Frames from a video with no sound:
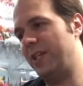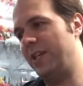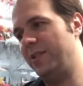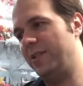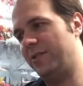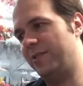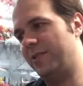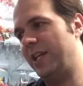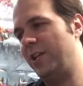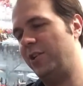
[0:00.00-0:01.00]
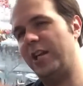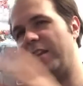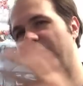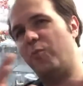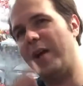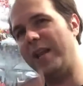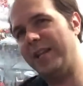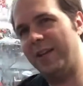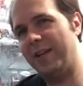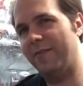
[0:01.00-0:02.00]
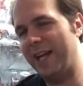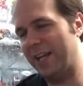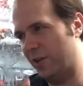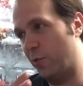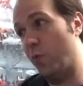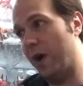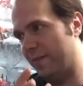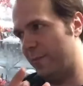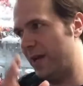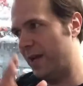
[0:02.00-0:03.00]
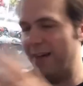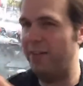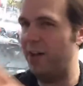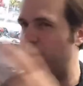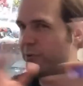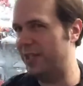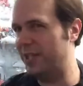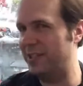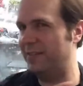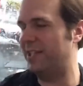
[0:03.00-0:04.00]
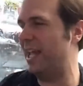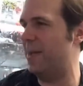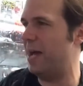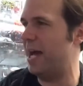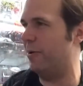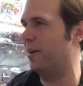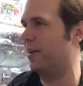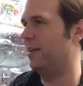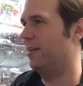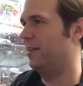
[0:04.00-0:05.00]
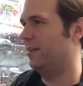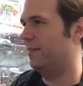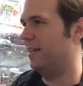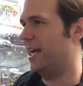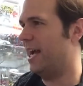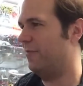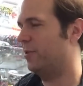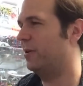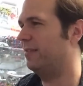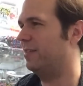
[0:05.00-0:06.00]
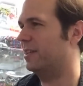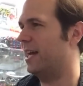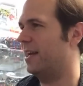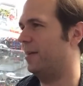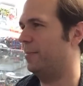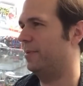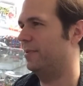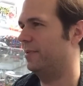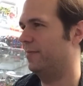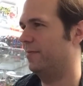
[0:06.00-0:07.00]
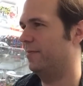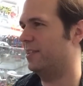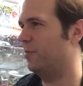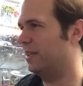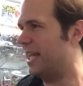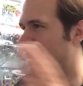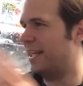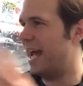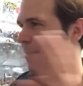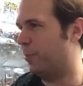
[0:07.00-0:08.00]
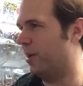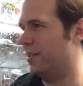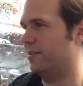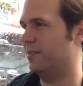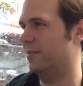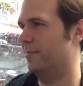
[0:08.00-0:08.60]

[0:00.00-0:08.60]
teased Siege, and then when did it like, what how long was it until it came out? Like, I have to really look that up, like see what that gap was.